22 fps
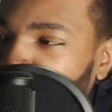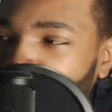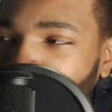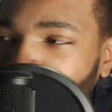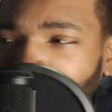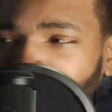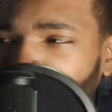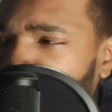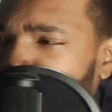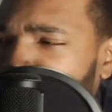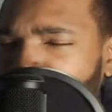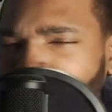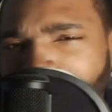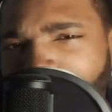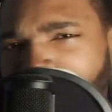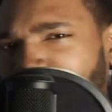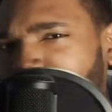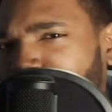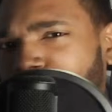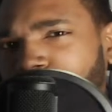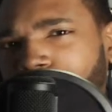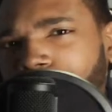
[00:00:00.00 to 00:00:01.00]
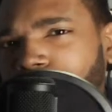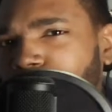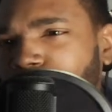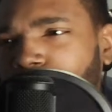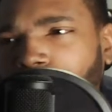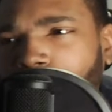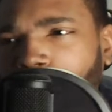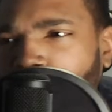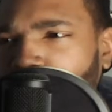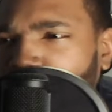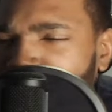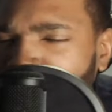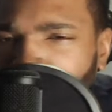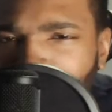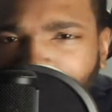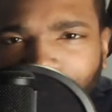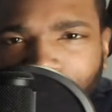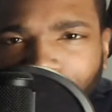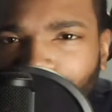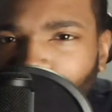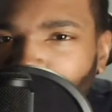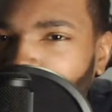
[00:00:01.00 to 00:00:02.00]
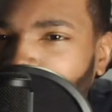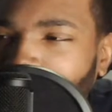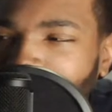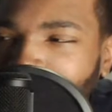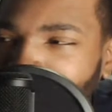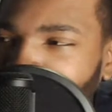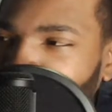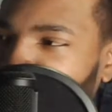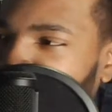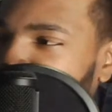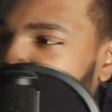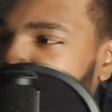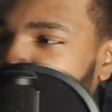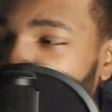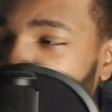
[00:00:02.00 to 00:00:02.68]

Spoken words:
Aside from that, then I book through third parties. I book through my site